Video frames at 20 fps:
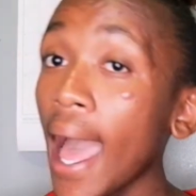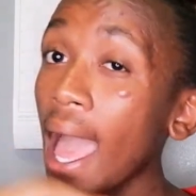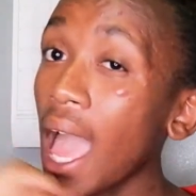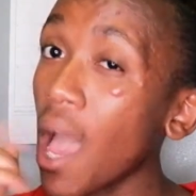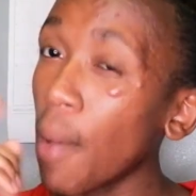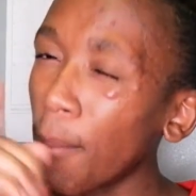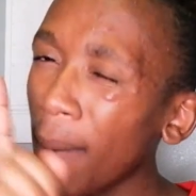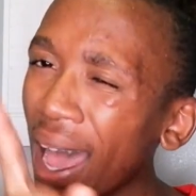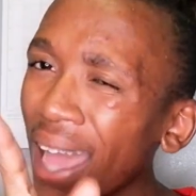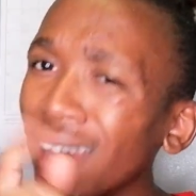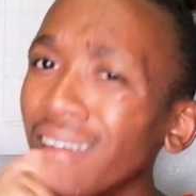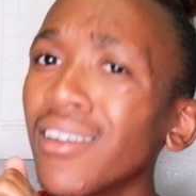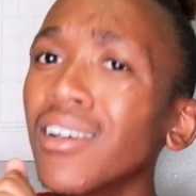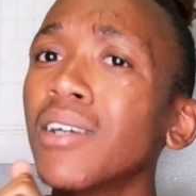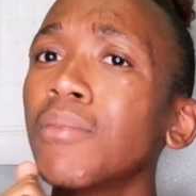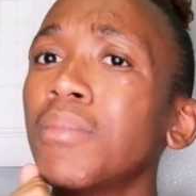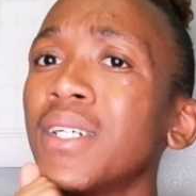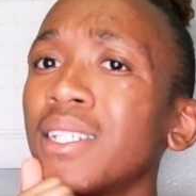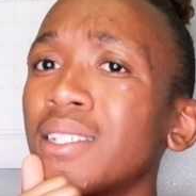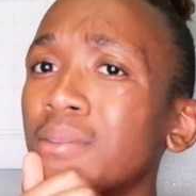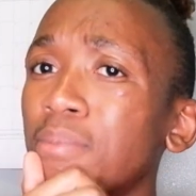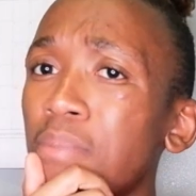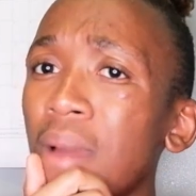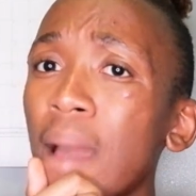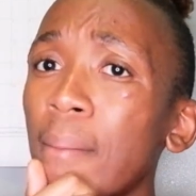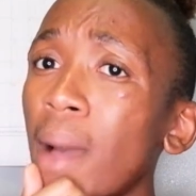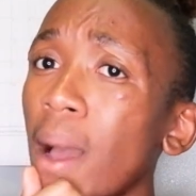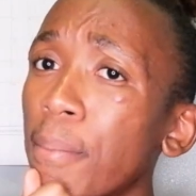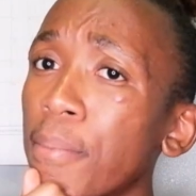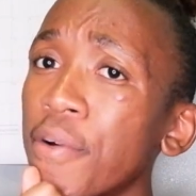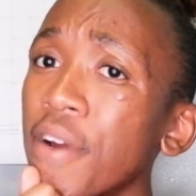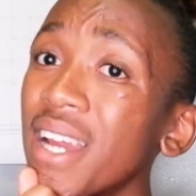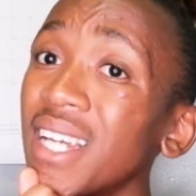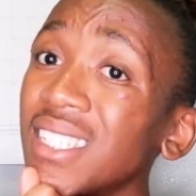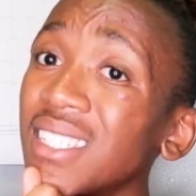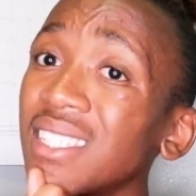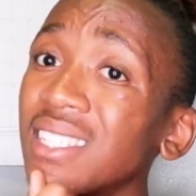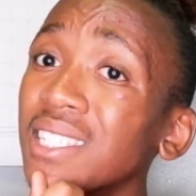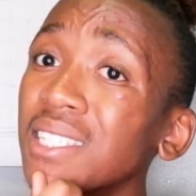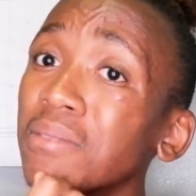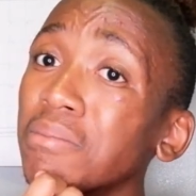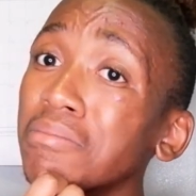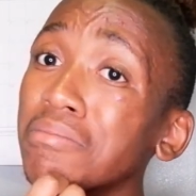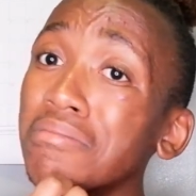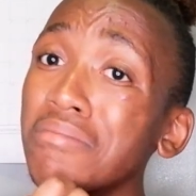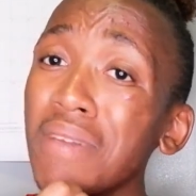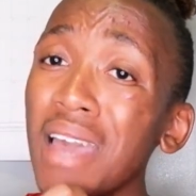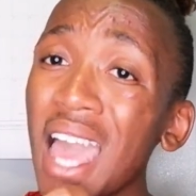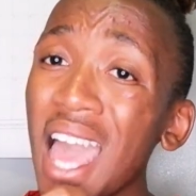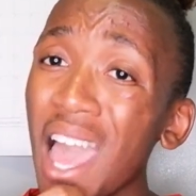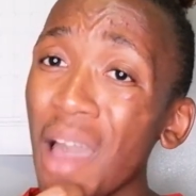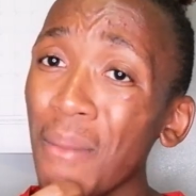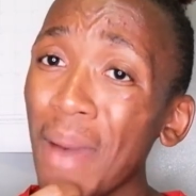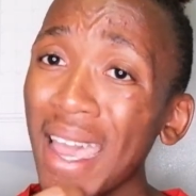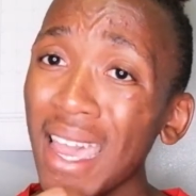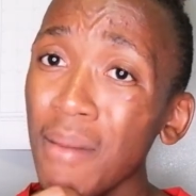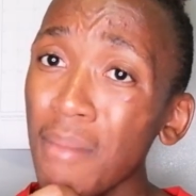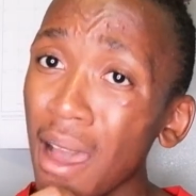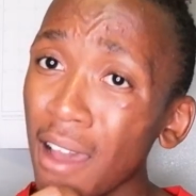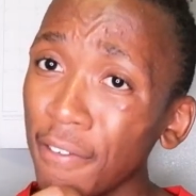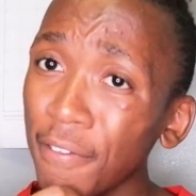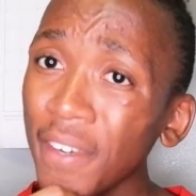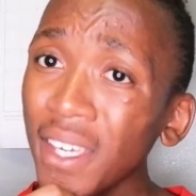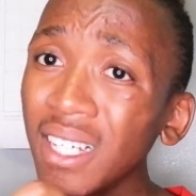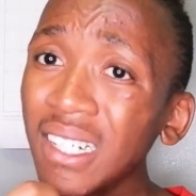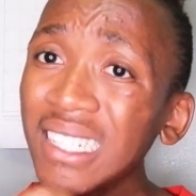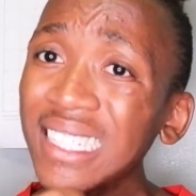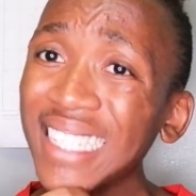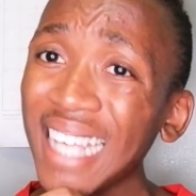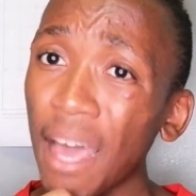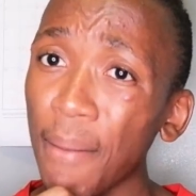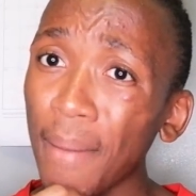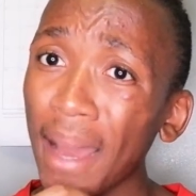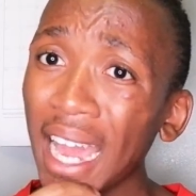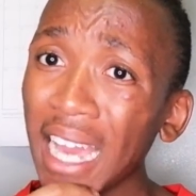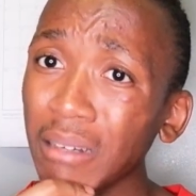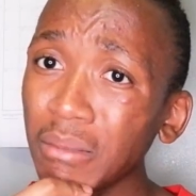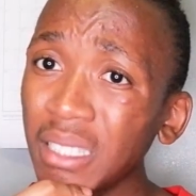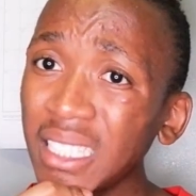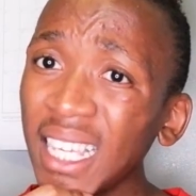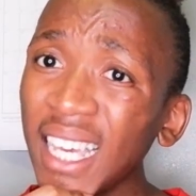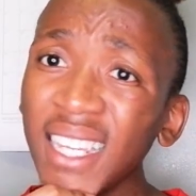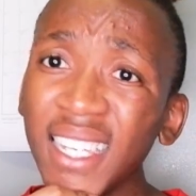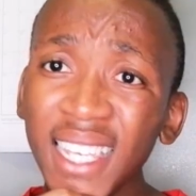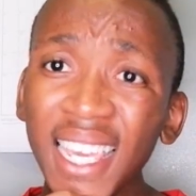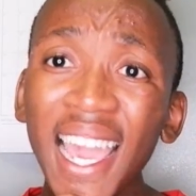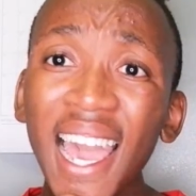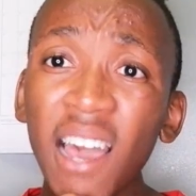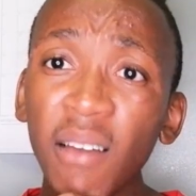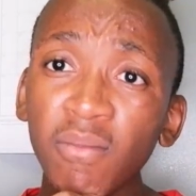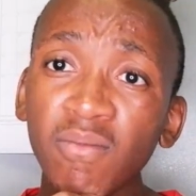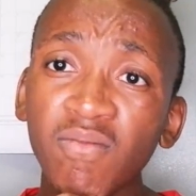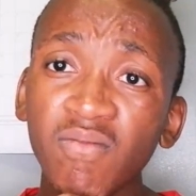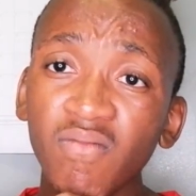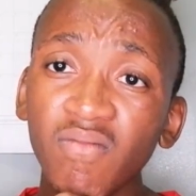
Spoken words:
Am I pressed? Am I in my feels? Am I upset? Yeah.